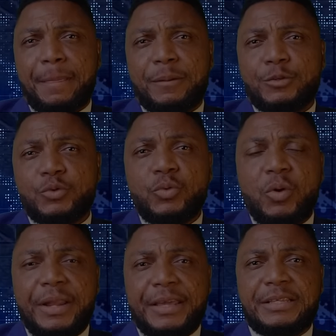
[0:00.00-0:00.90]
sooner
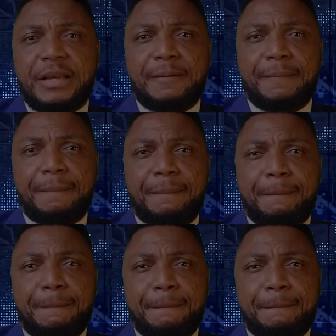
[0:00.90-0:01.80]
or later
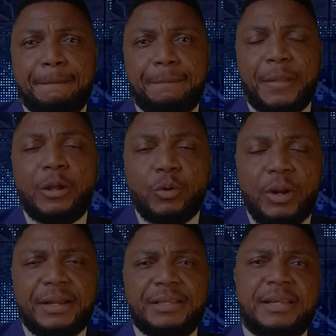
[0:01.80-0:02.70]

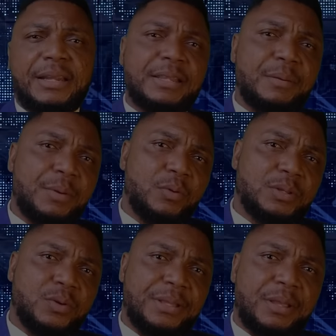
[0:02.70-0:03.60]
they'll understand that the man
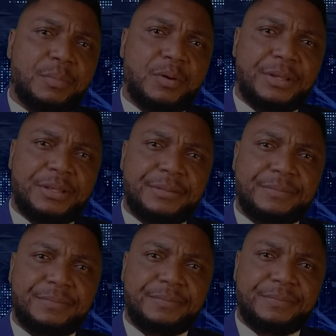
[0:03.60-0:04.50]
was right about it.
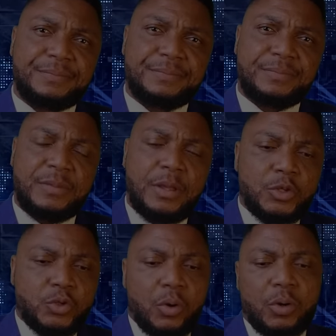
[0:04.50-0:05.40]

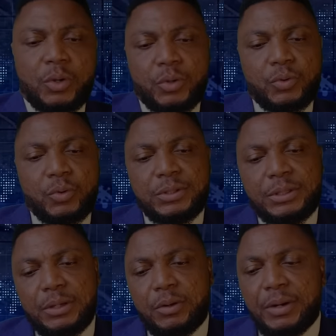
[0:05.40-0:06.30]
So you'll
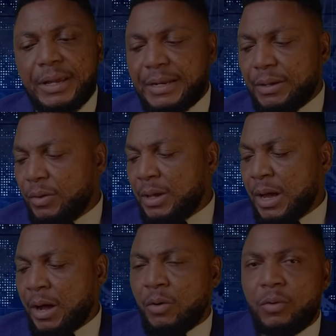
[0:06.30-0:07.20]
see already on
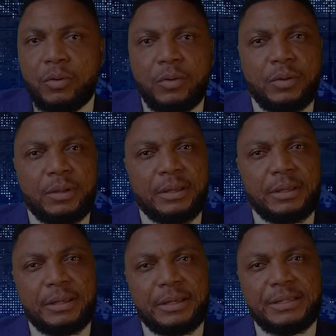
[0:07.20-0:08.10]
how
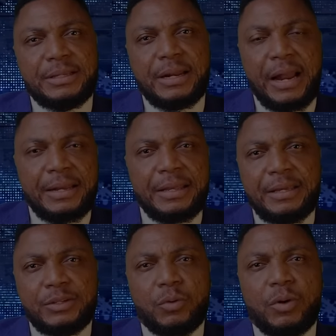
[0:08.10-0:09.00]
he's running
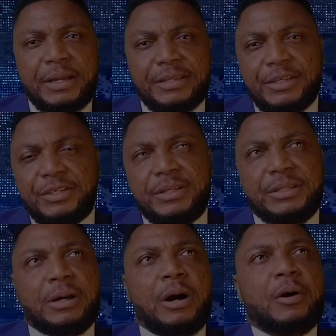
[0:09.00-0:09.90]
his
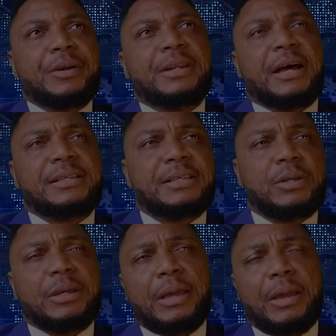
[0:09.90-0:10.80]
organizations, how he does his
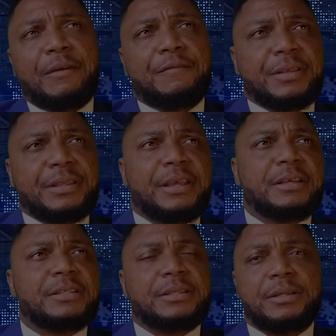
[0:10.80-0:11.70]

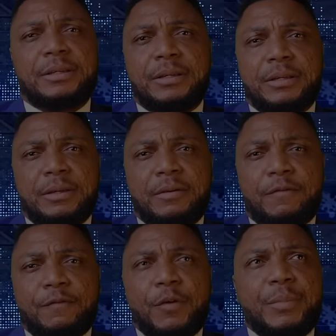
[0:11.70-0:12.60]
everything.
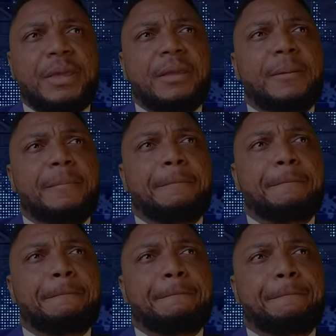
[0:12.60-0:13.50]
For me,
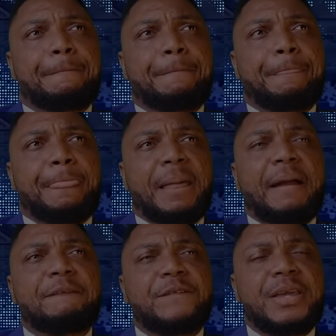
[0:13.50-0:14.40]

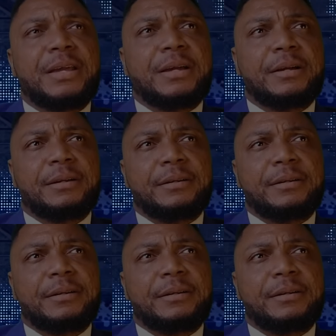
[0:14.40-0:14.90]
I think